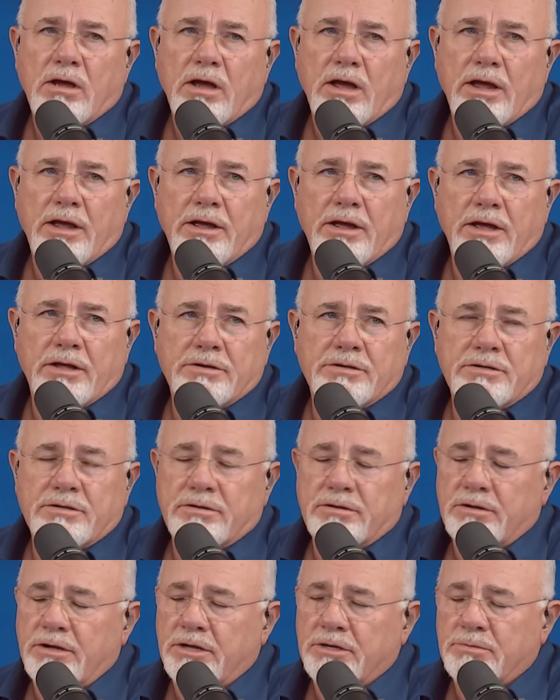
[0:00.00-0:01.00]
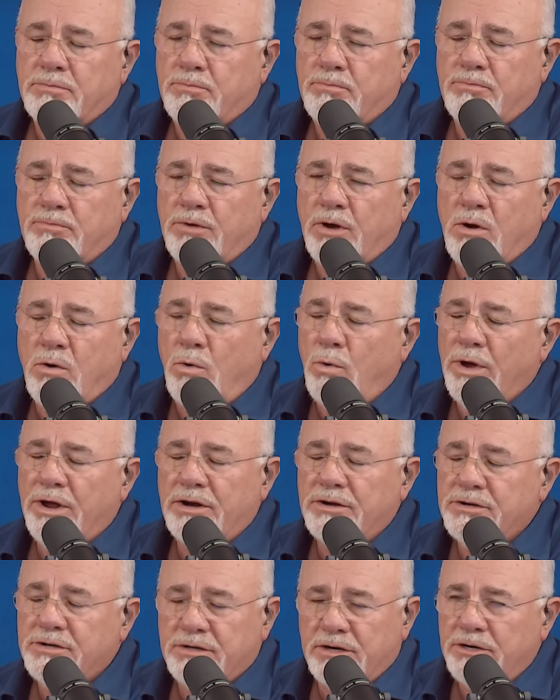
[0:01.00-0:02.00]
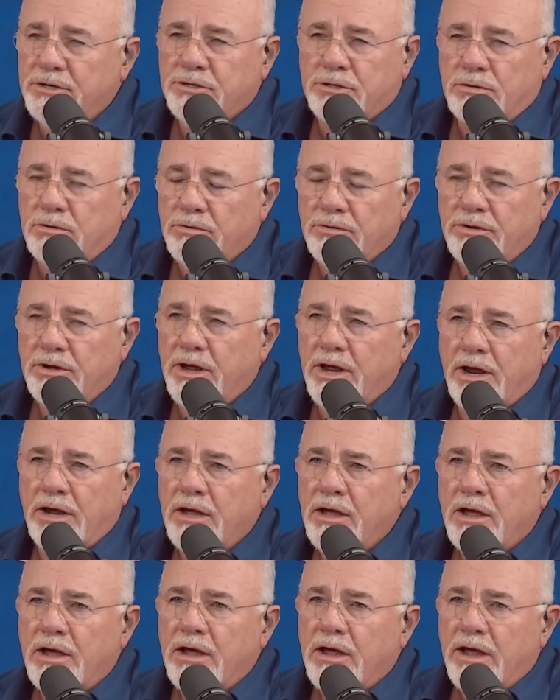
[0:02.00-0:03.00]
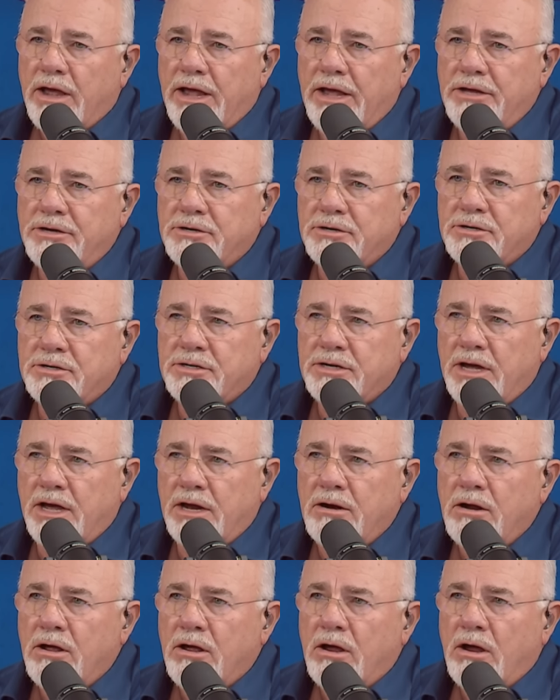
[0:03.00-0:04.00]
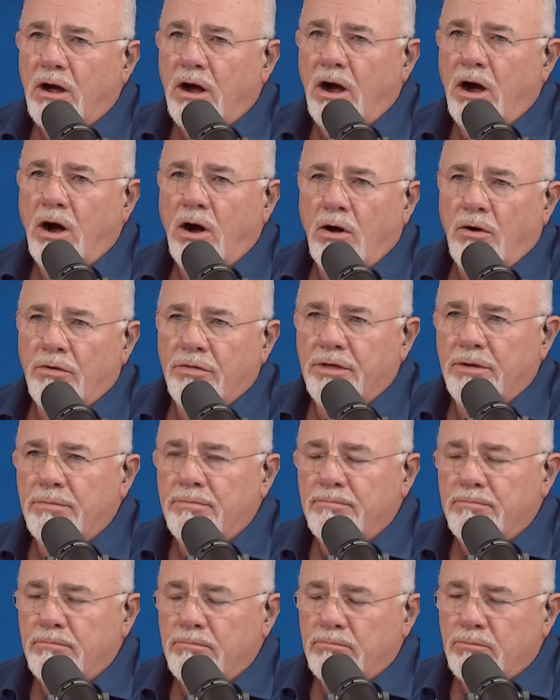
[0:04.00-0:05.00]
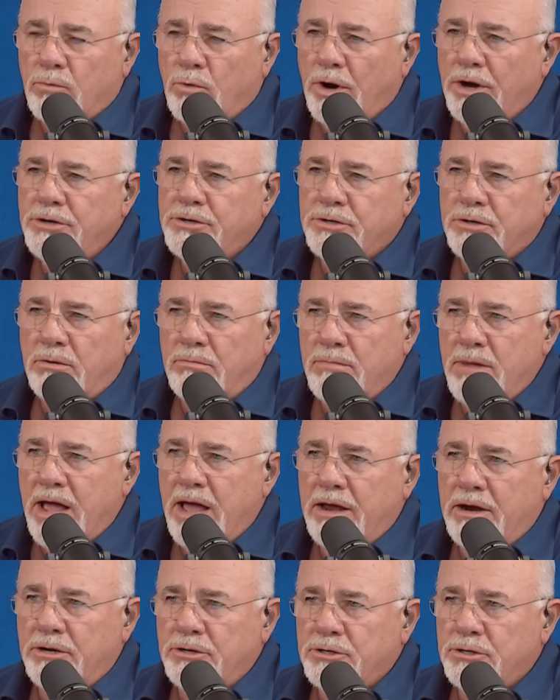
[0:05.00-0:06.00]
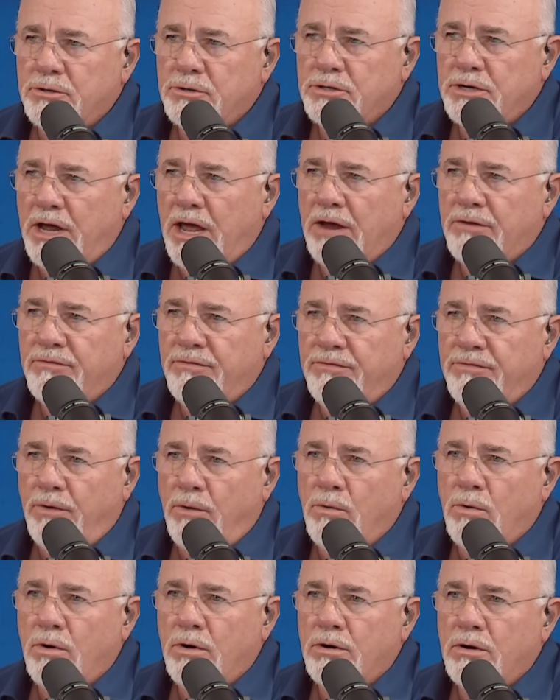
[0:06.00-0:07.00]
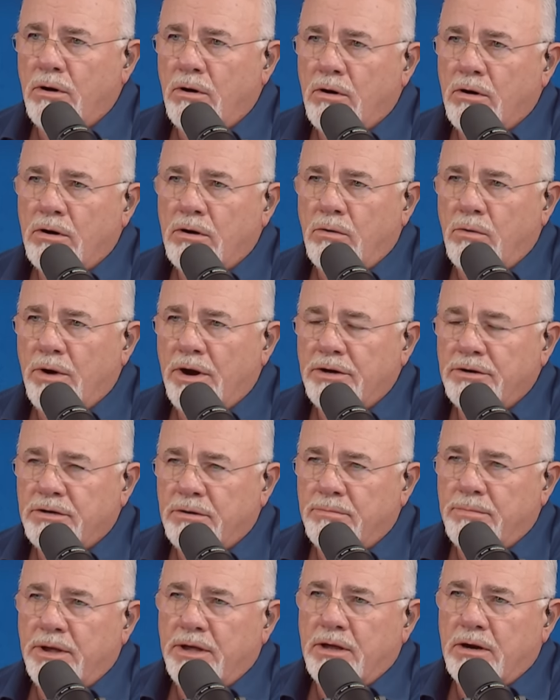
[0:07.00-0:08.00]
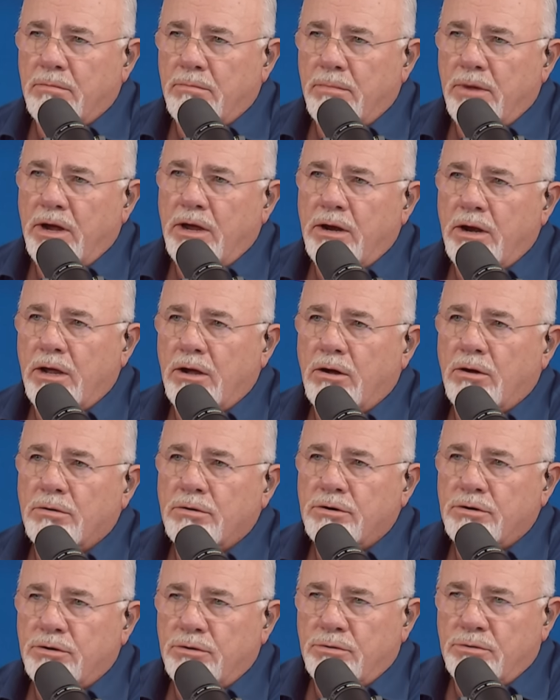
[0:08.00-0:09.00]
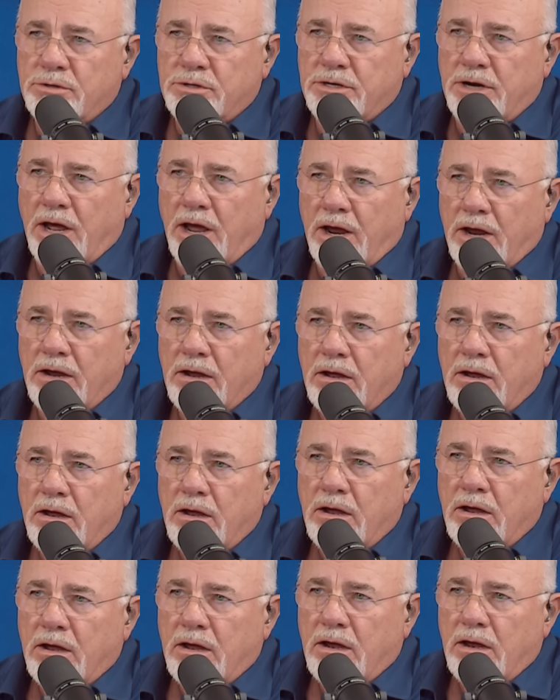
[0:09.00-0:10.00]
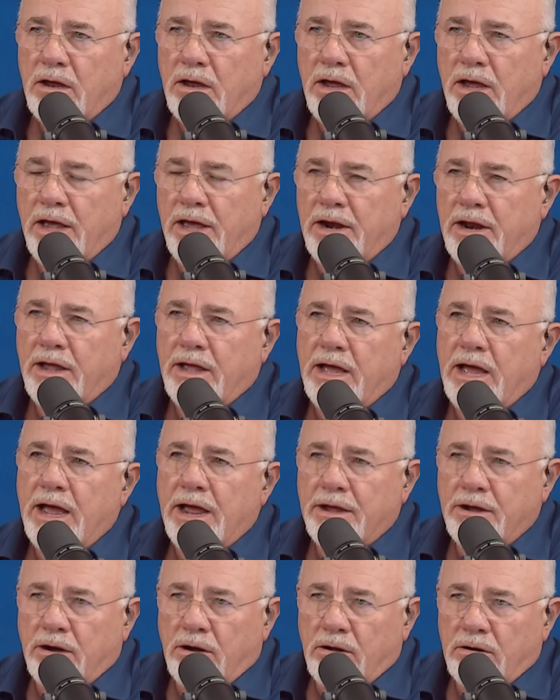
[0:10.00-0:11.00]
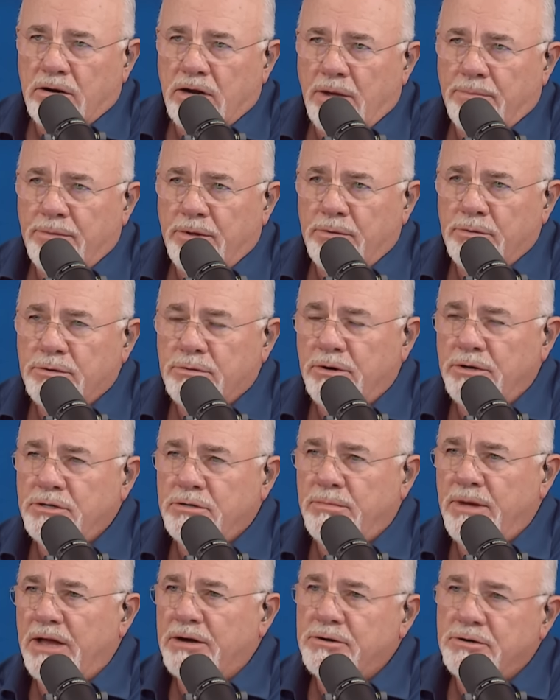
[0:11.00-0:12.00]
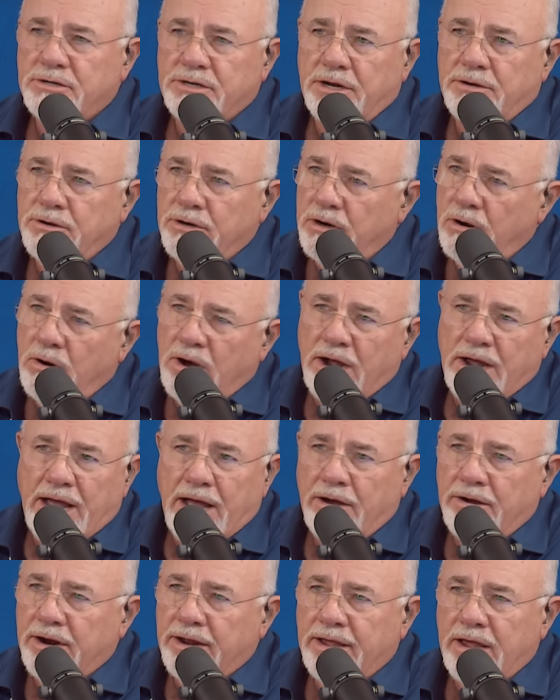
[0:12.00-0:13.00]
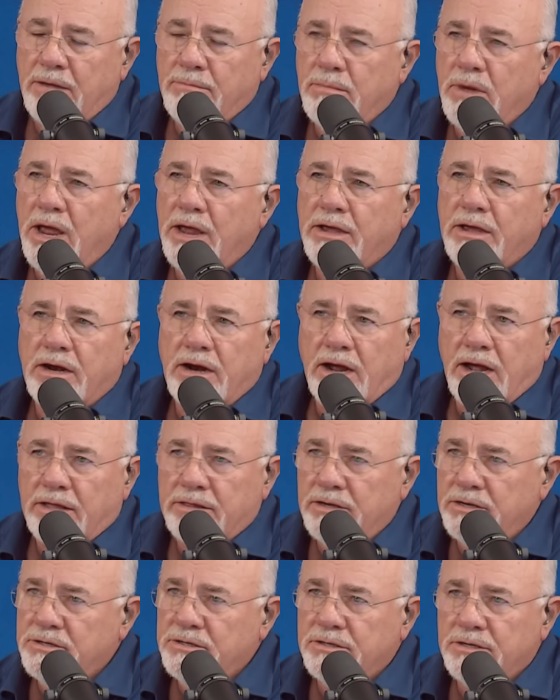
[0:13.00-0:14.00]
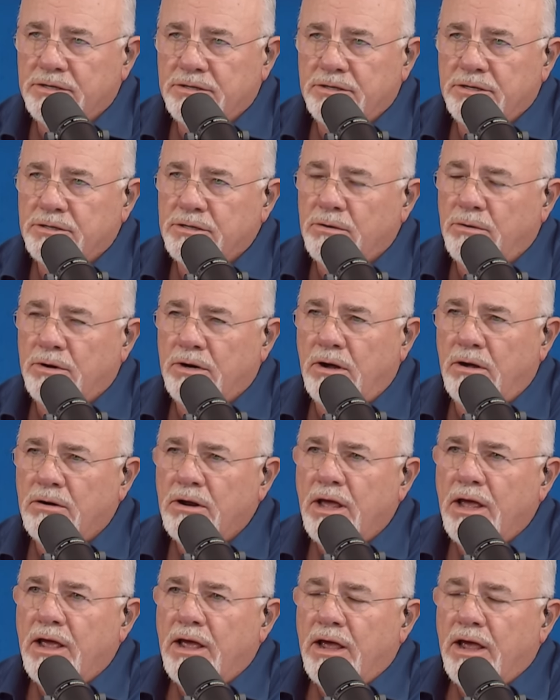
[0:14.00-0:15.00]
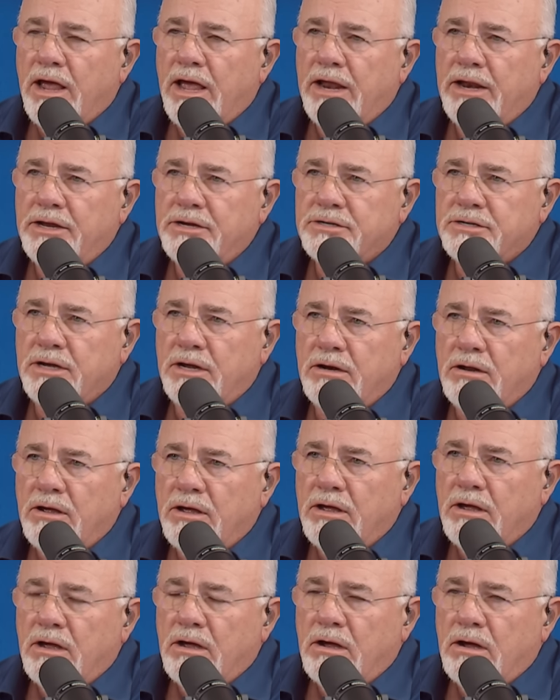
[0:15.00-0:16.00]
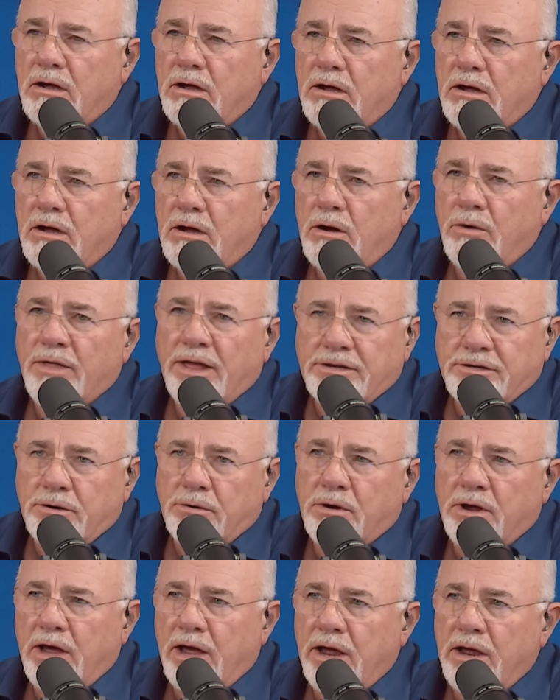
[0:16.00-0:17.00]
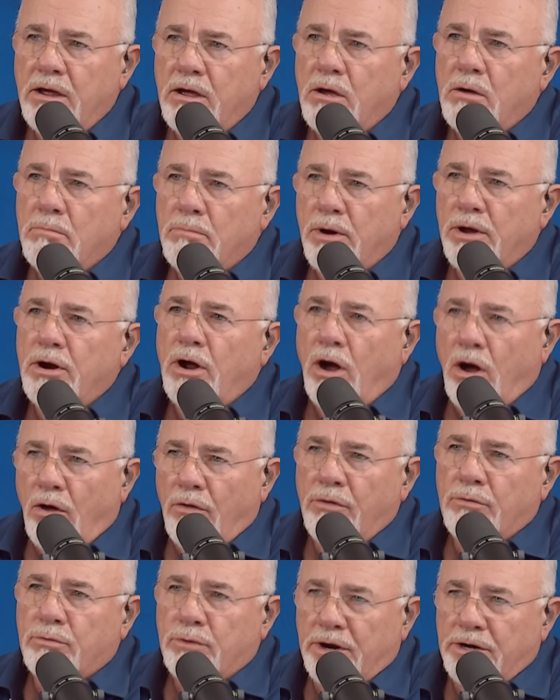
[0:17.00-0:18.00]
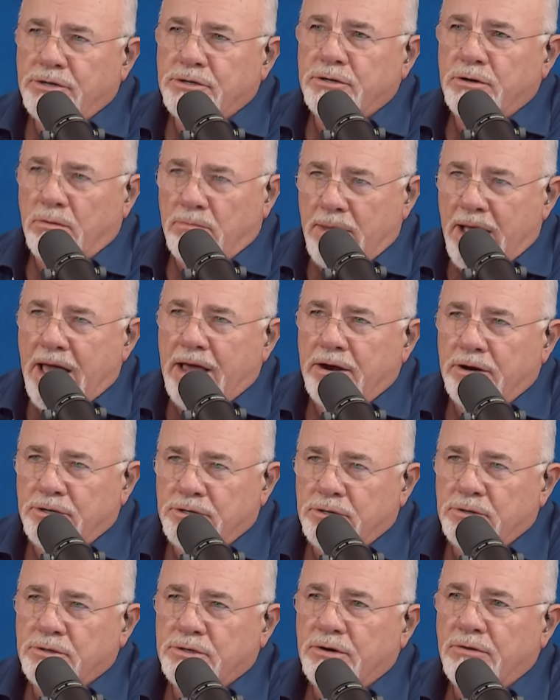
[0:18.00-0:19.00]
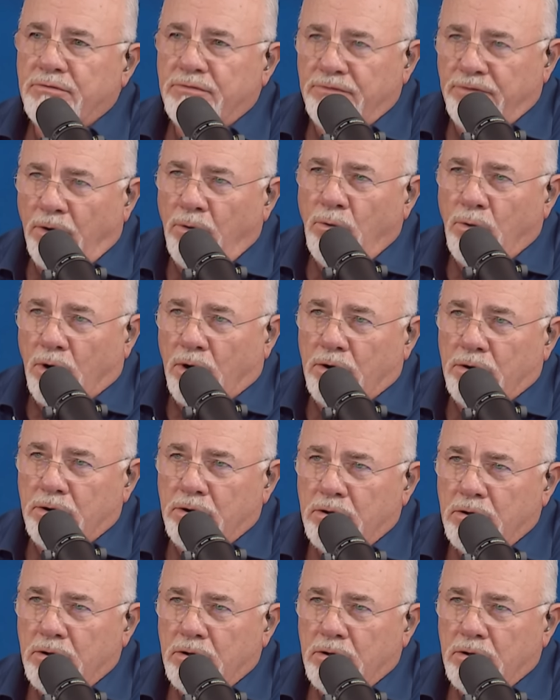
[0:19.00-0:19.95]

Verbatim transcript: It's it's the quintessential thing. He just said all the regional managers at Ford are going to be in a meeting on Tuesday and a guy called up that was regional manager said, you know, Alan, I can't make it. I got this and this and this going on. And he said, oh, that's okay. But all the regional managers at Ford